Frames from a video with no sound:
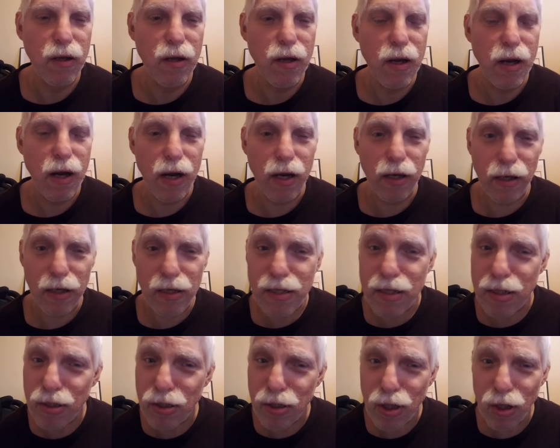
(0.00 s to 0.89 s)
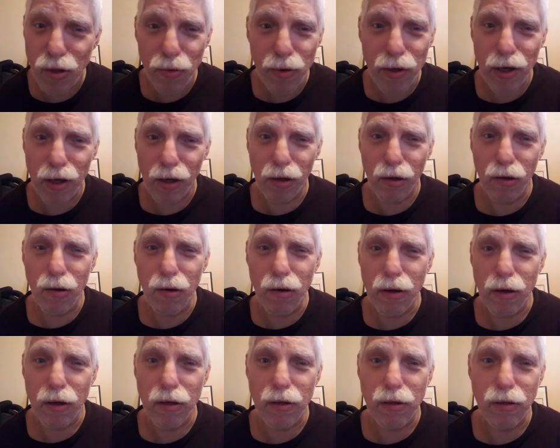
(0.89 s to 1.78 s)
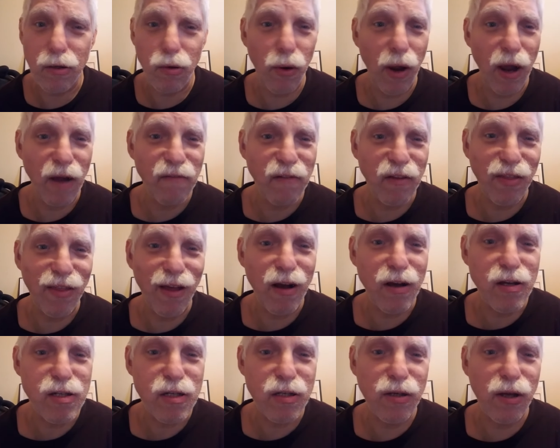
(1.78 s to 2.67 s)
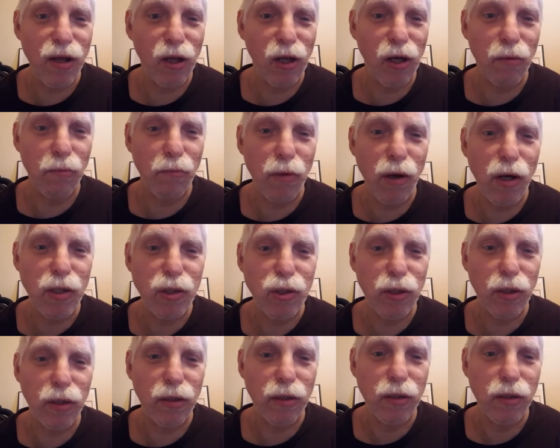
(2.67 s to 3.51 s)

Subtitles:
It doesn't do you any good to have a $1,000 budget